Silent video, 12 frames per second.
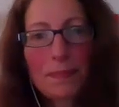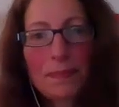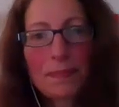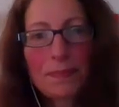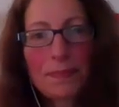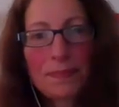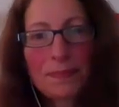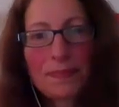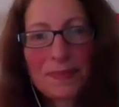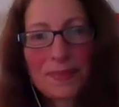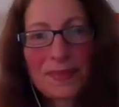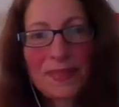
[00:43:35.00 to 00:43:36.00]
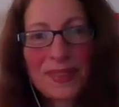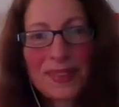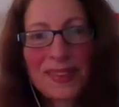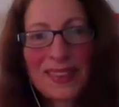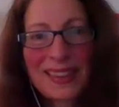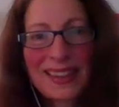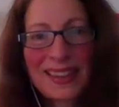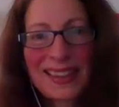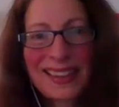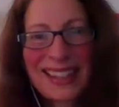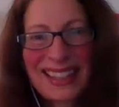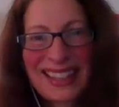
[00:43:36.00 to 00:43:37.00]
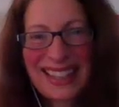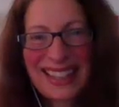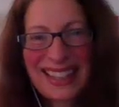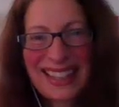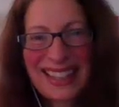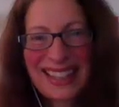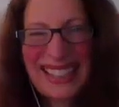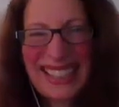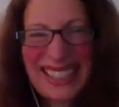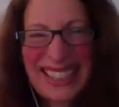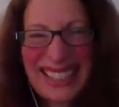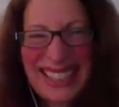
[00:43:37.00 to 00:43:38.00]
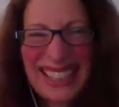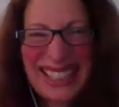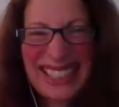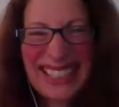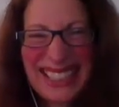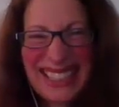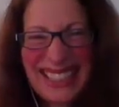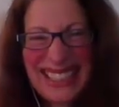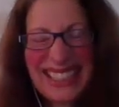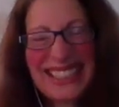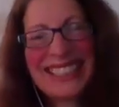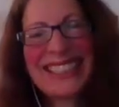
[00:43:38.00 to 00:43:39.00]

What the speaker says: The person shown says nothing.